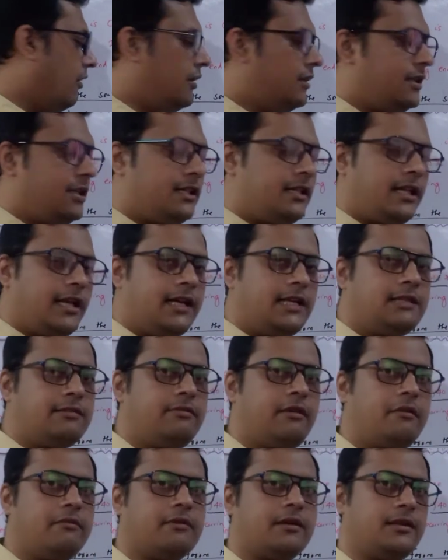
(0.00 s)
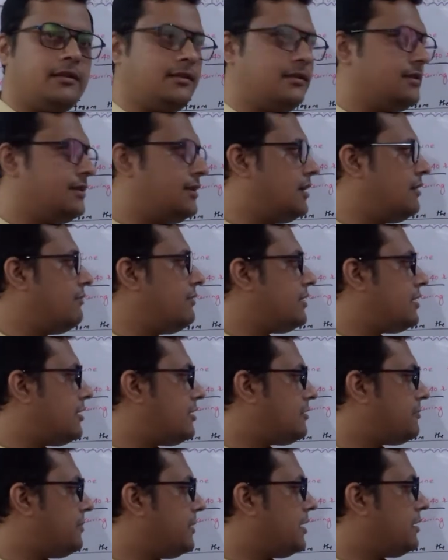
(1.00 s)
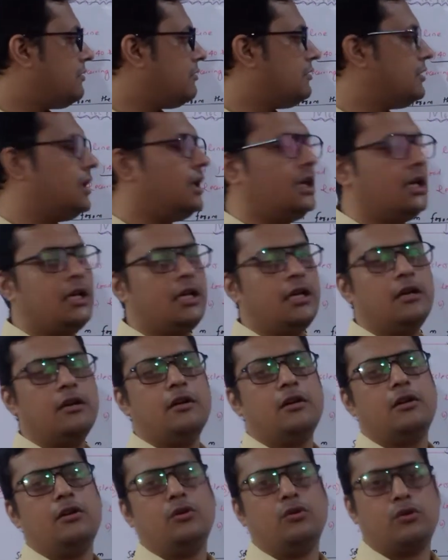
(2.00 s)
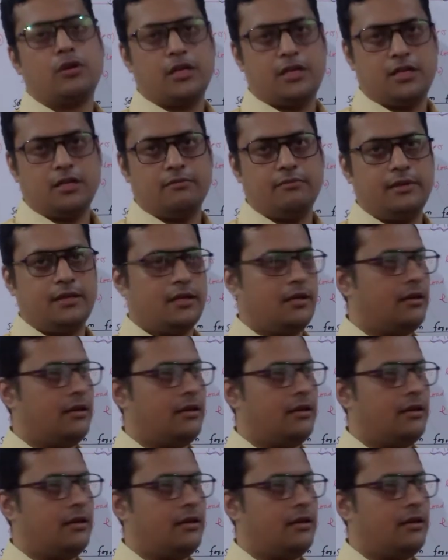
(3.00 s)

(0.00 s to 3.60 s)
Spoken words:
the things we have considered with respect to the load terminal.